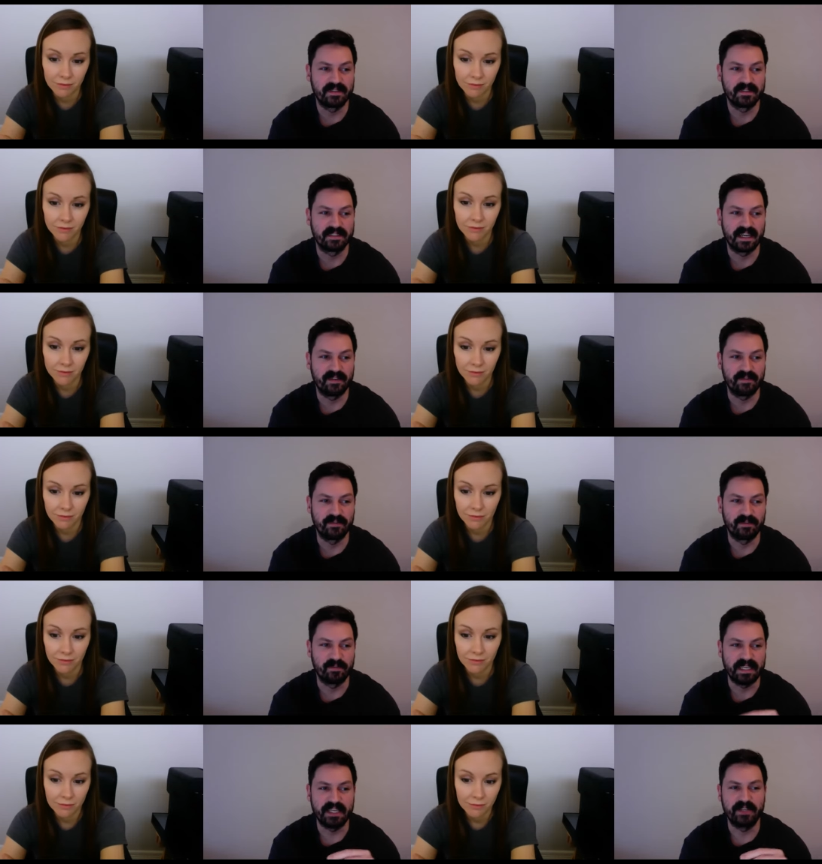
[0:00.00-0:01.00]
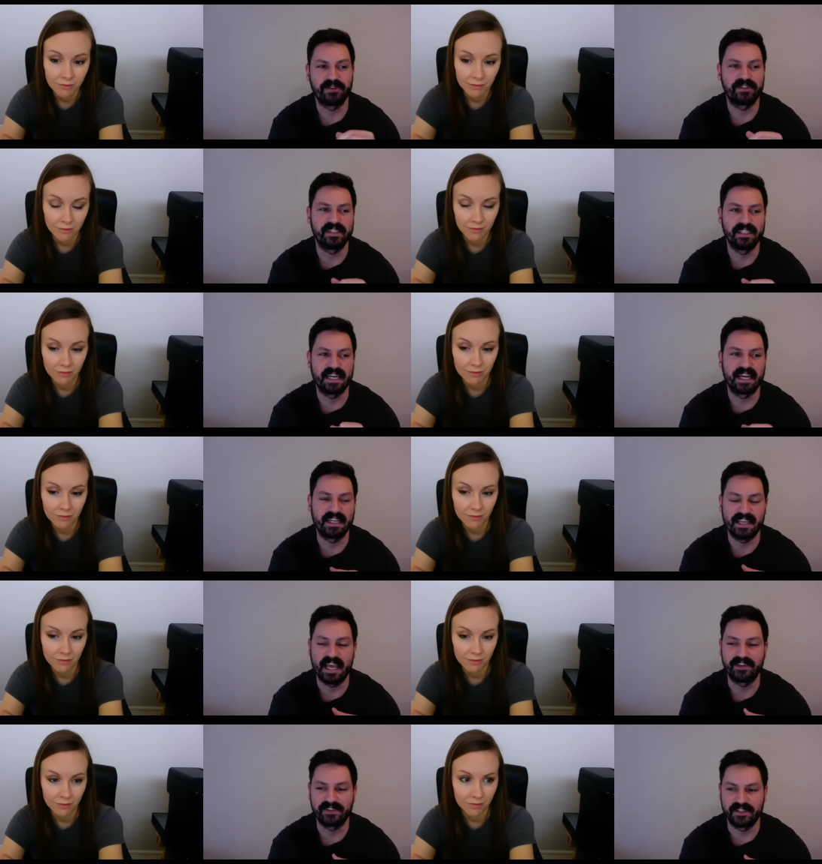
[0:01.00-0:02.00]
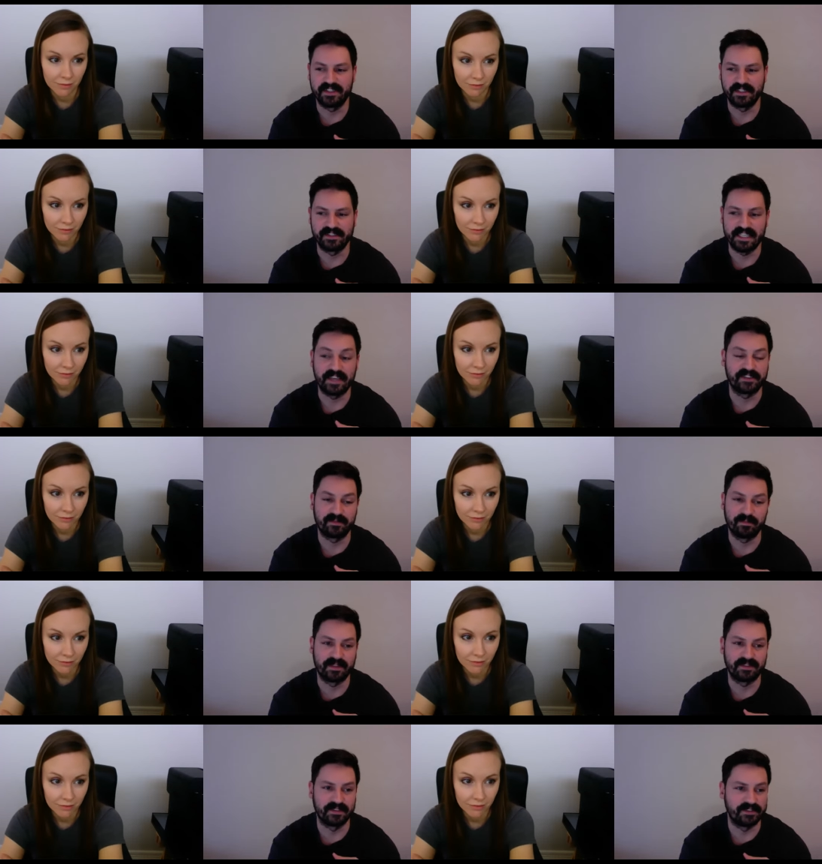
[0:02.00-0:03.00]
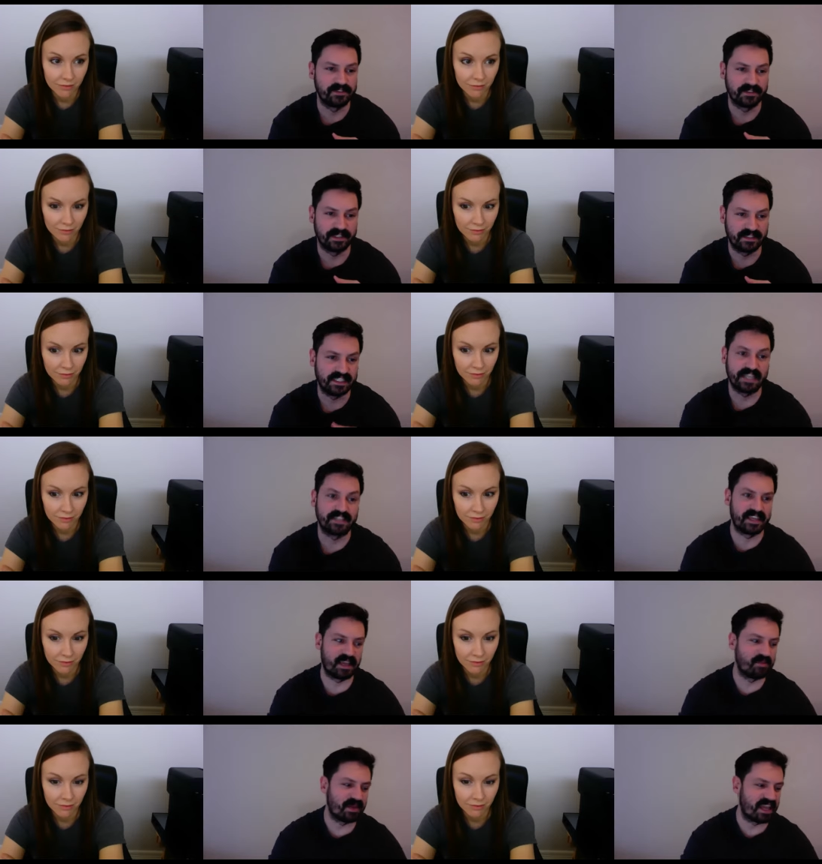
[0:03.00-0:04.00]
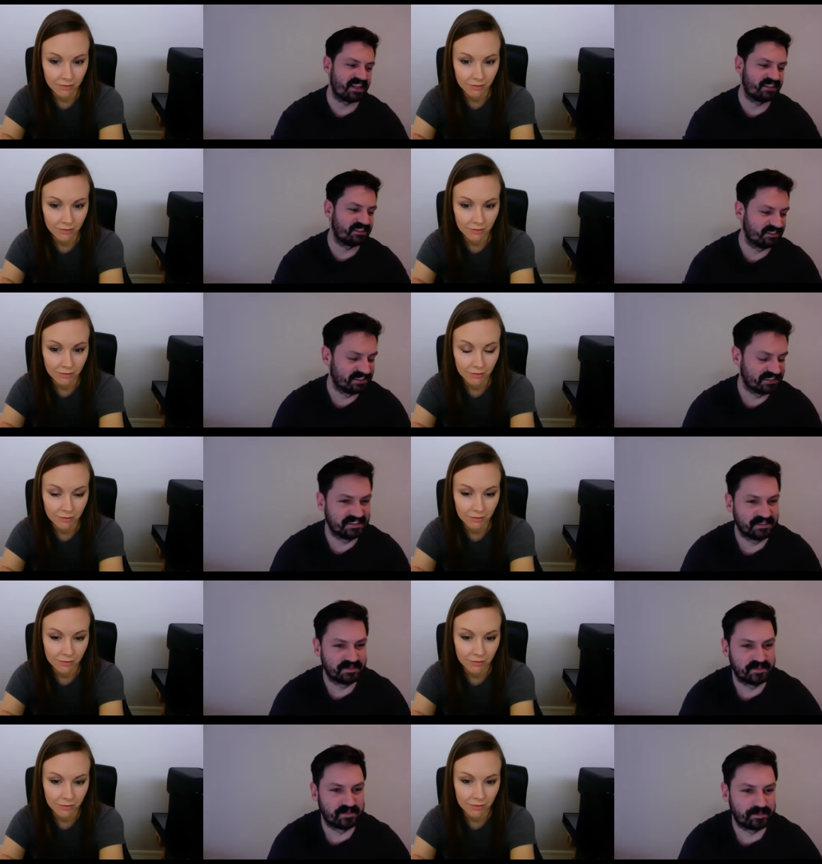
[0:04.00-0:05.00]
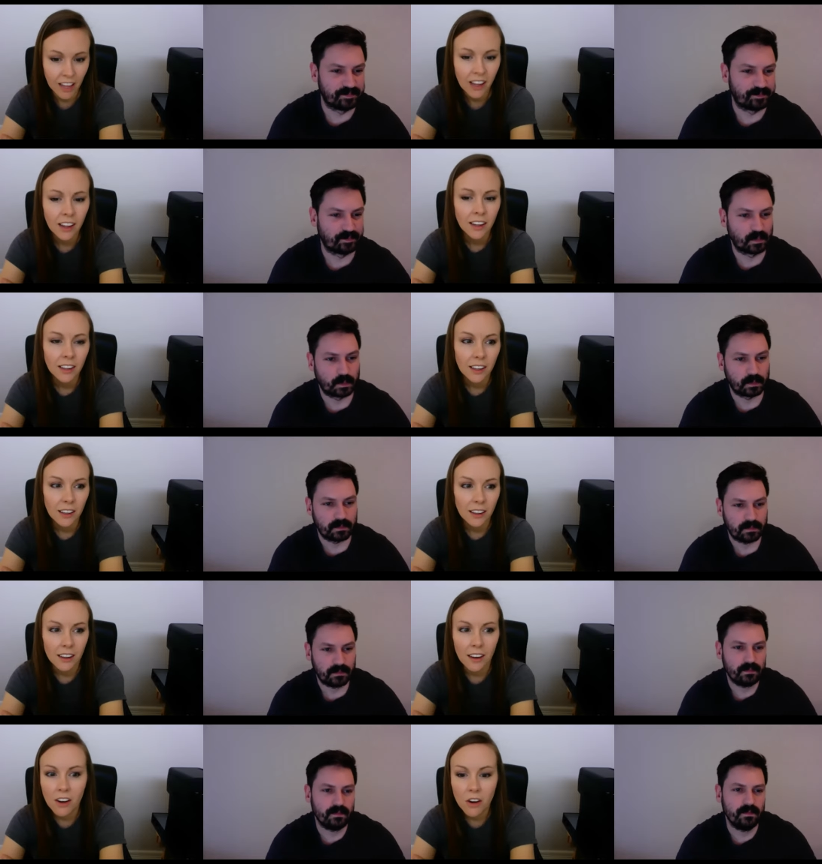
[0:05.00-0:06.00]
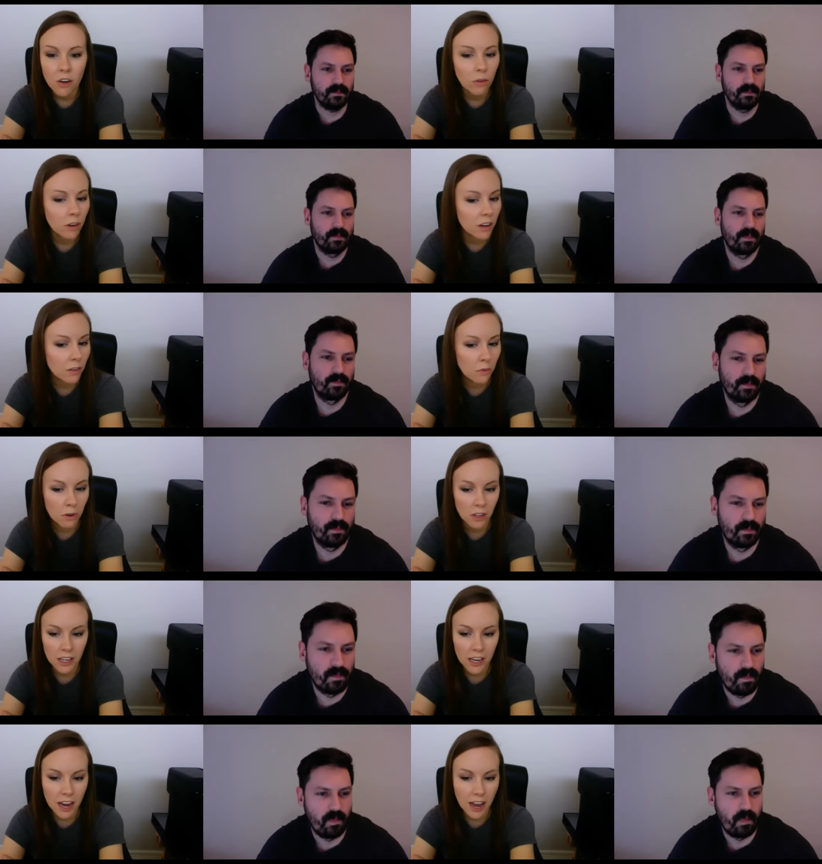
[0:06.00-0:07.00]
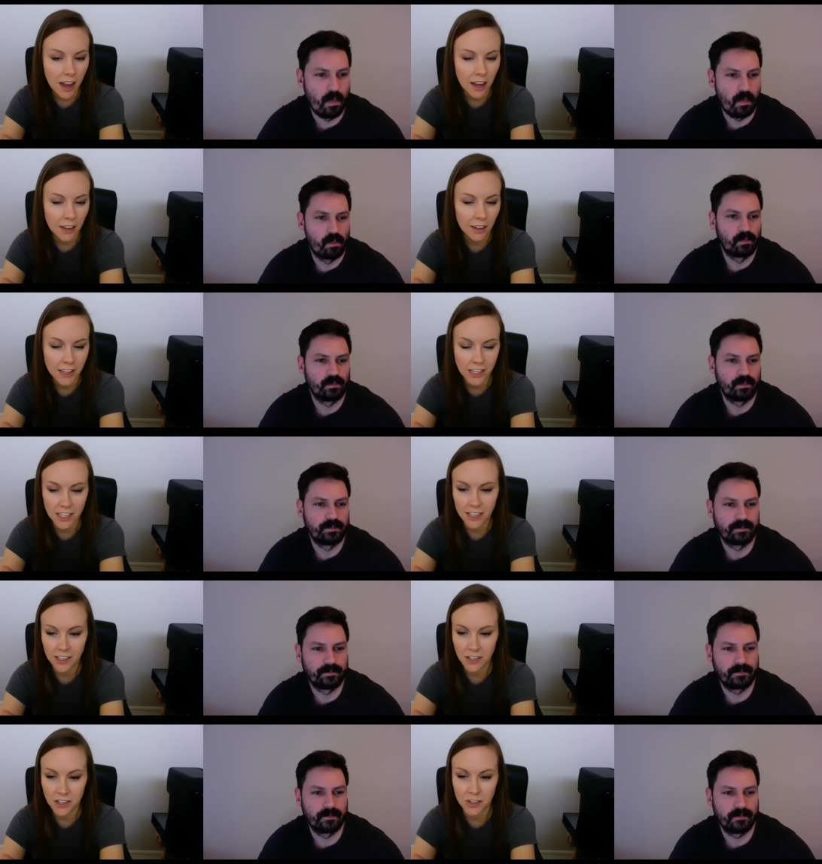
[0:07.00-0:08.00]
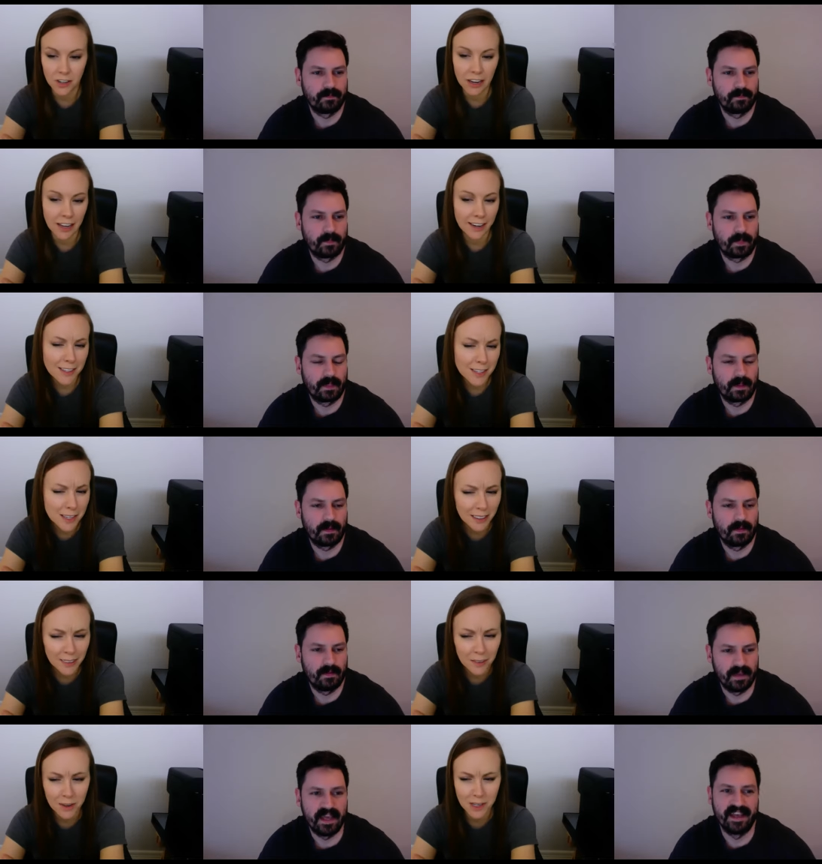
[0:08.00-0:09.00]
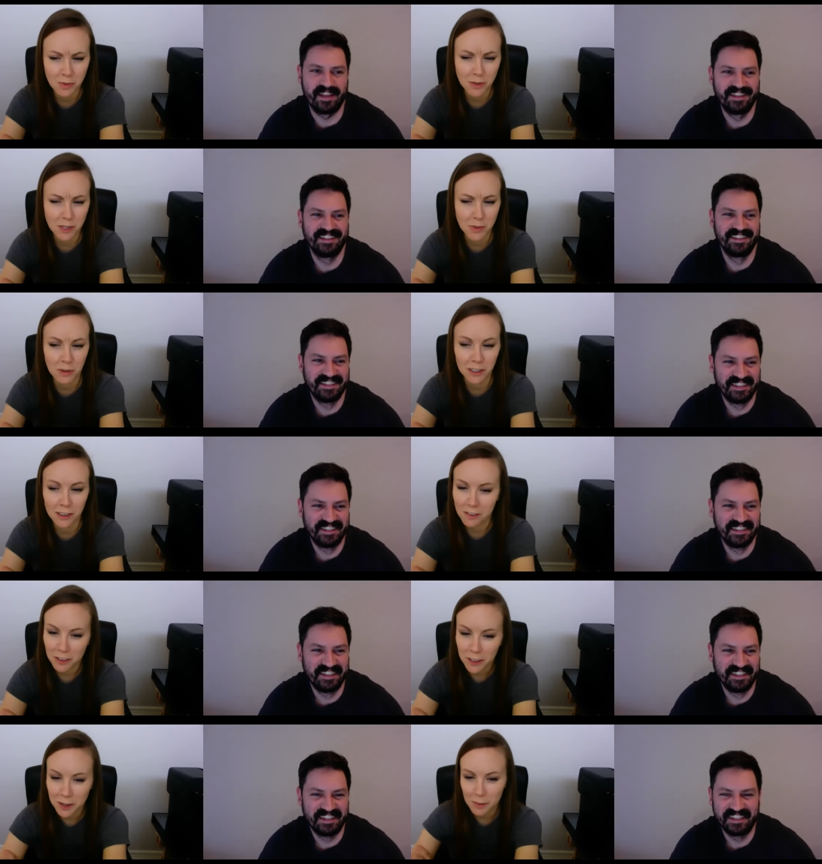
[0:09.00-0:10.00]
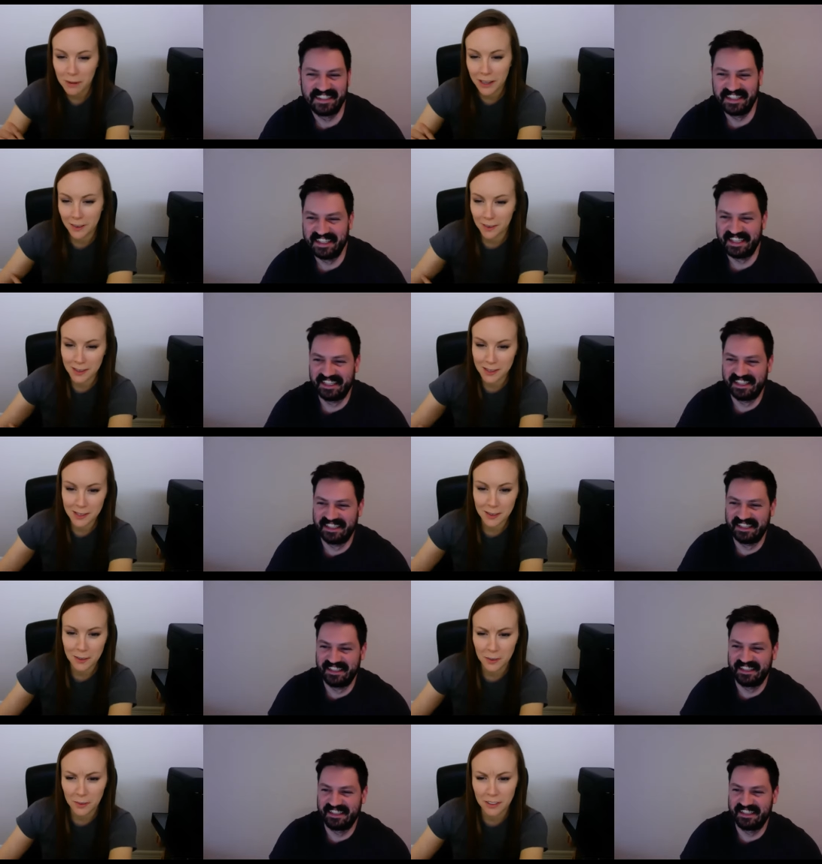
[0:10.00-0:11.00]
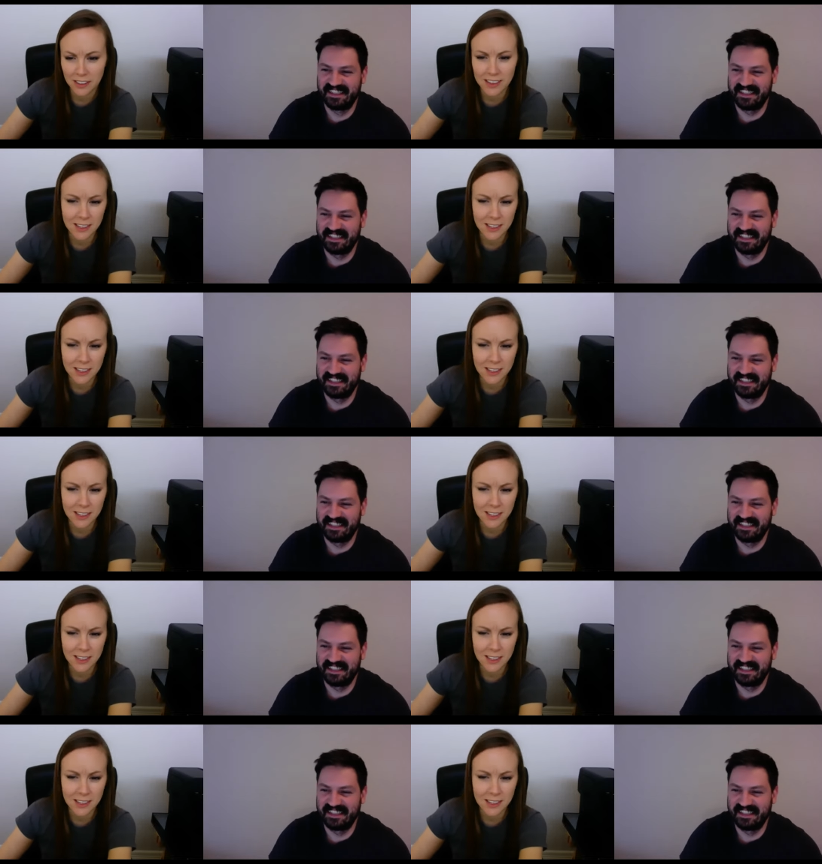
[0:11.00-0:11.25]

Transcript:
Speaker 1: to kind of be interested and got attached to this yes message, like the yes campaign.
Speaker 2: Yeah, no one really had any changes or edits, which yeah. was wonderful, but also really